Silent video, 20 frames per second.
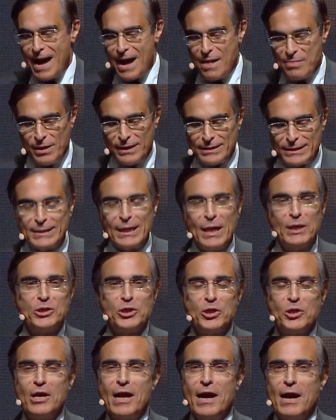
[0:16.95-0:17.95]
This
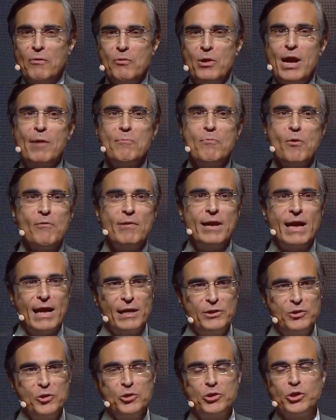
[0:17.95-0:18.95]
session, we are moving,
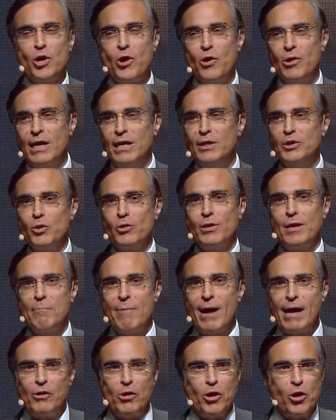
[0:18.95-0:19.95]
as you saw, into the
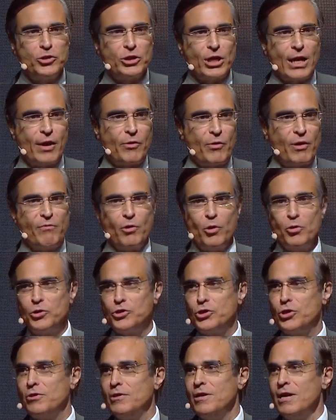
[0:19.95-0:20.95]
biological
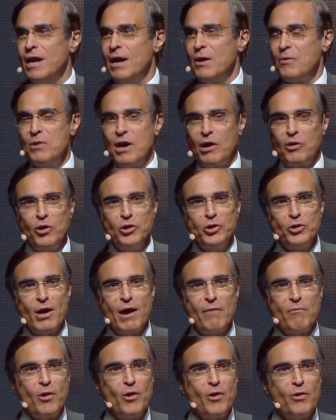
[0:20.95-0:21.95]
revolution. We are going to
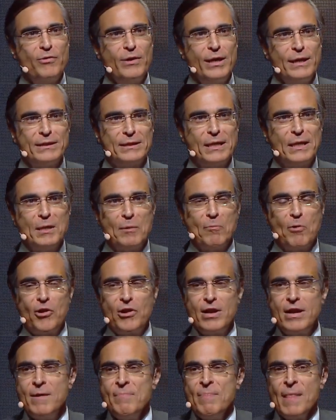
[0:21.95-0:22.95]
have all of this in the
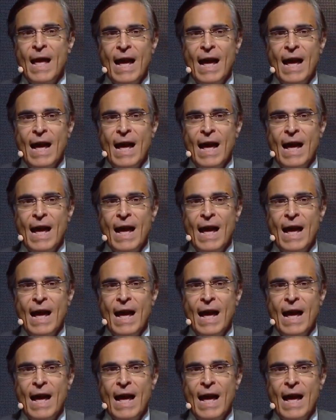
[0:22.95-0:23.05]
morning.